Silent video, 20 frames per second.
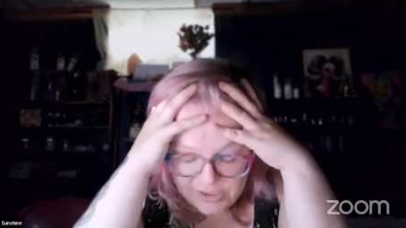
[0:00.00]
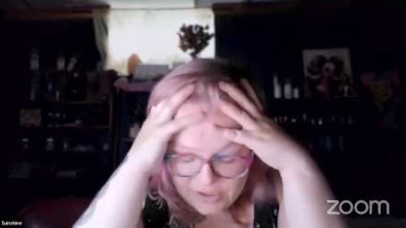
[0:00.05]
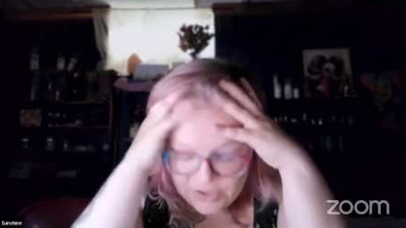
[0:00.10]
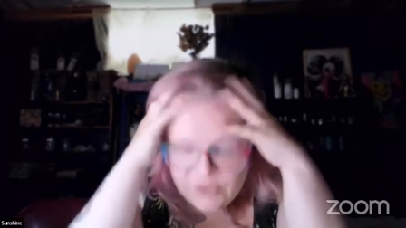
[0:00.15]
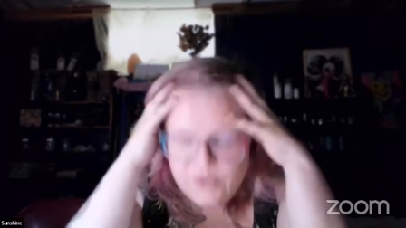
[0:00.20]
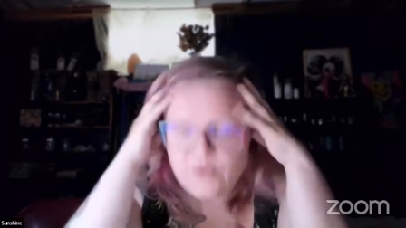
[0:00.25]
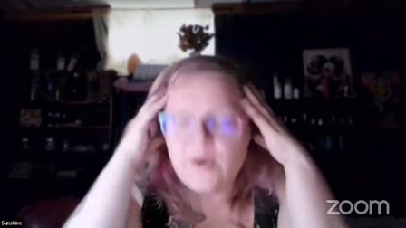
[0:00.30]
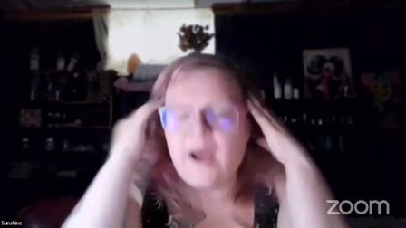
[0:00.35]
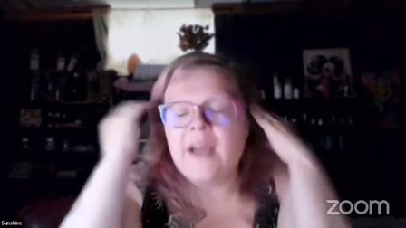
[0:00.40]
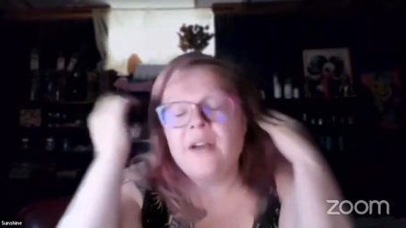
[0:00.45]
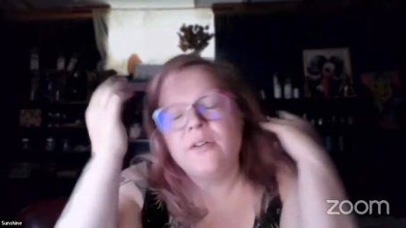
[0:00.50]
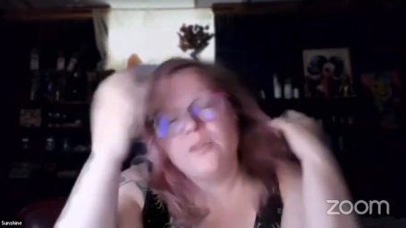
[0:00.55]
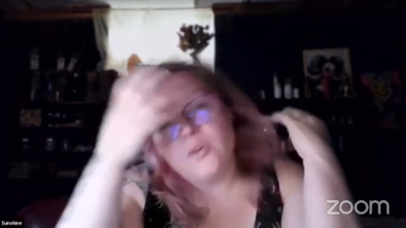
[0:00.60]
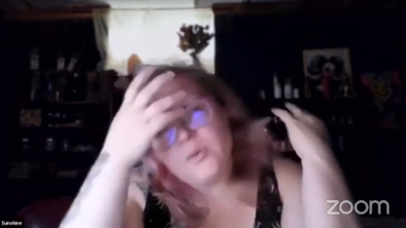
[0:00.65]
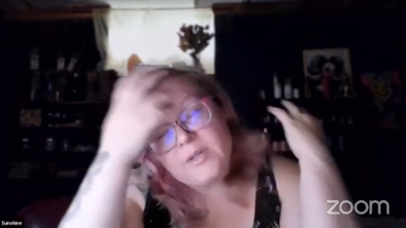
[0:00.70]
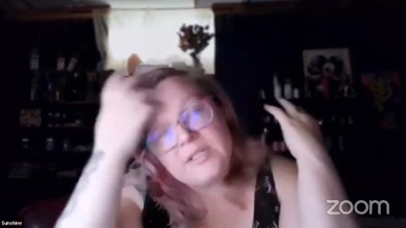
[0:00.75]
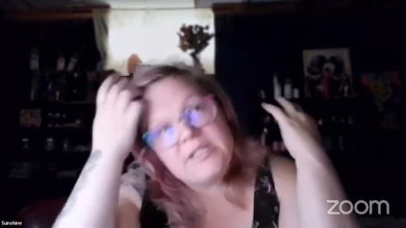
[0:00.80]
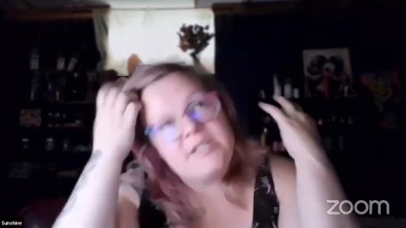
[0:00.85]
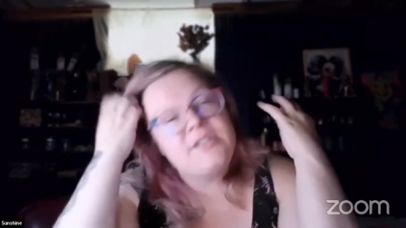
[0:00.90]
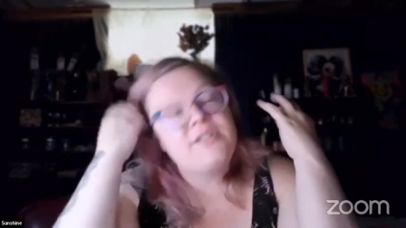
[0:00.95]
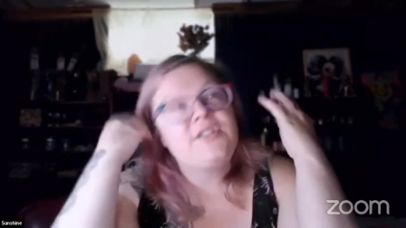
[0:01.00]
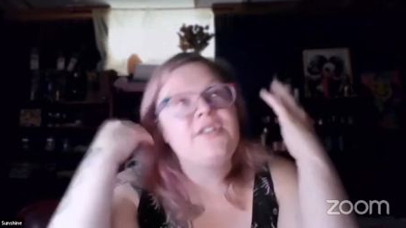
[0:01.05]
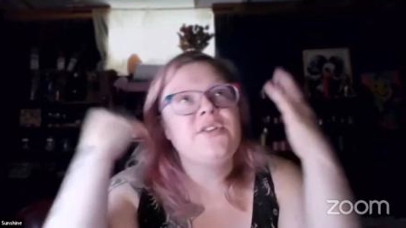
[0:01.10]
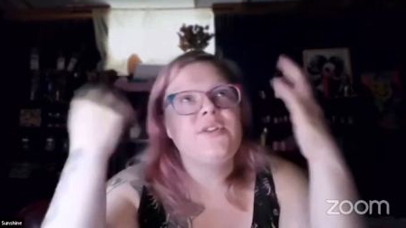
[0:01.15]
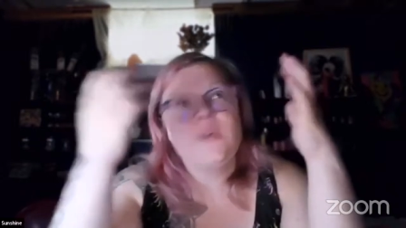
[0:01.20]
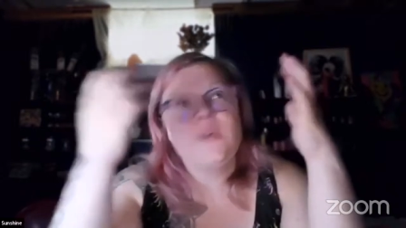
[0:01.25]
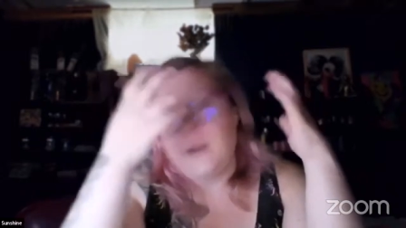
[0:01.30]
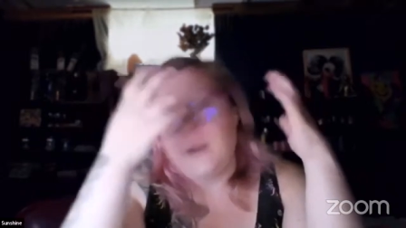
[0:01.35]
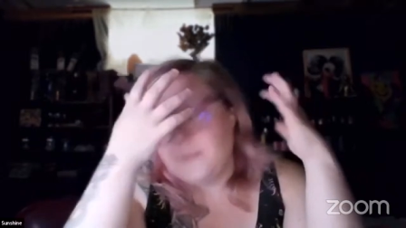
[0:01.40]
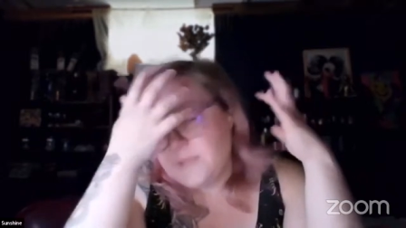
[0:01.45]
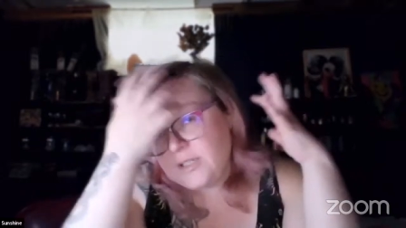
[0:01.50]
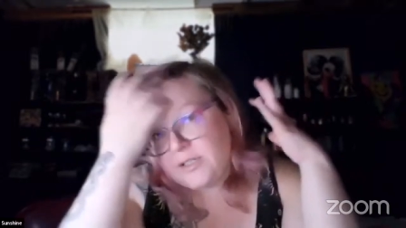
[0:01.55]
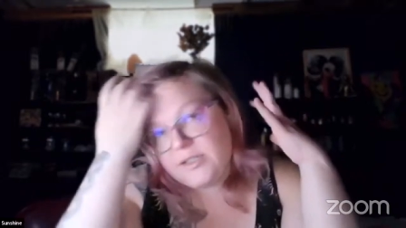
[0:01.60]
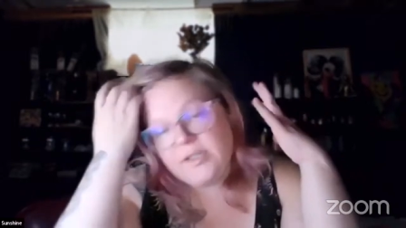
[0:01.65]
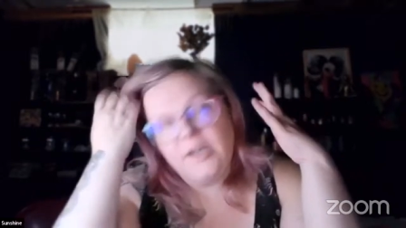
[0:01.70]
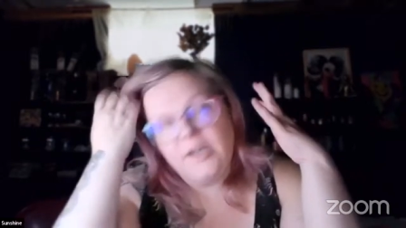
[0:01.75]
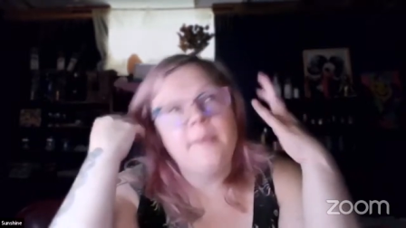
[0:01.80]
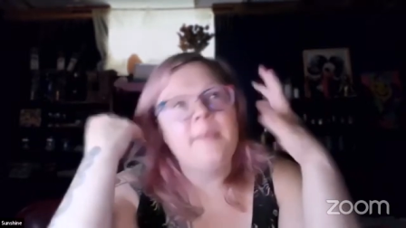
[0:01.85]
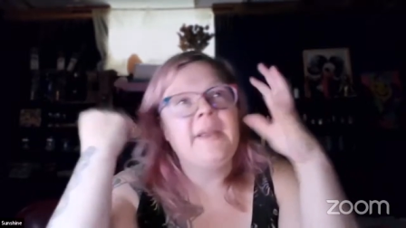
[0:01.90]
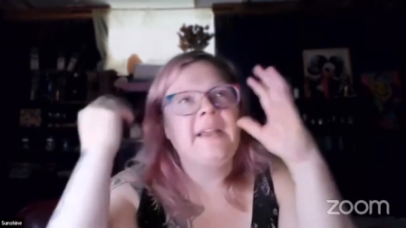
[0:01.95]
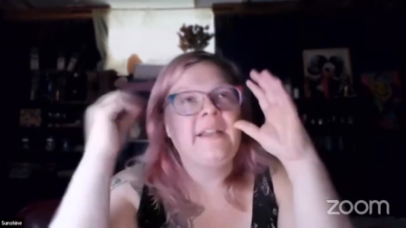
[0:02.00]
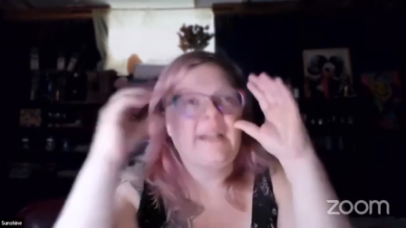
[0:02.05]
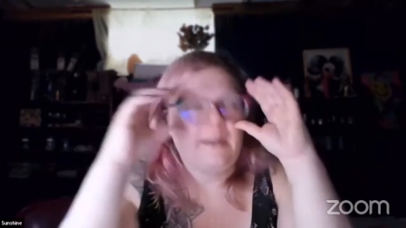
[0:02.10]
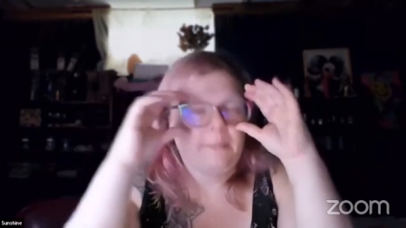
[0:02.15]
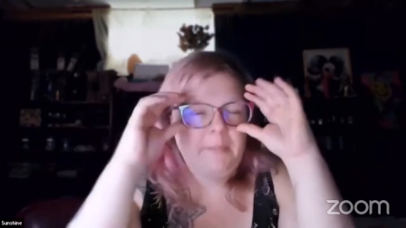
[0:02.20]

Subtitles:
do. I don't know what to do. I'm determined.